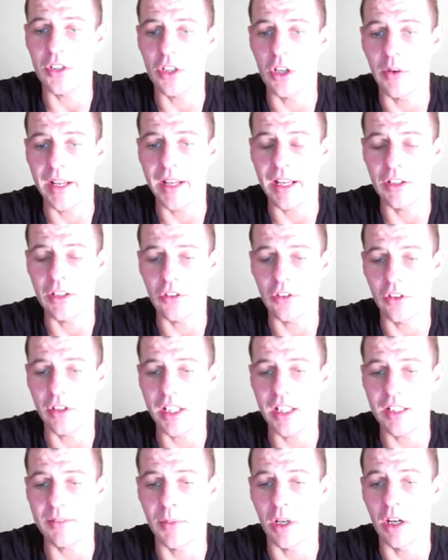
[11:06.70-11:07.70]
to go ahead and do
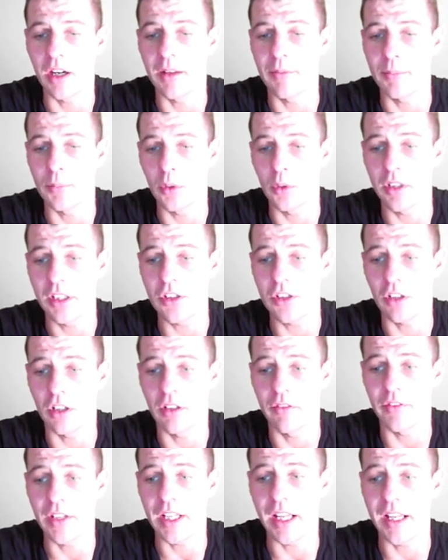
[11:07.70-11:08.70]
this, but I'm bullish
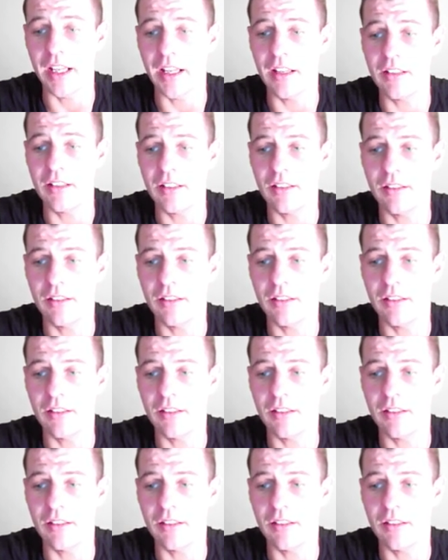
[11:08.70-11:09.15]
on VAS.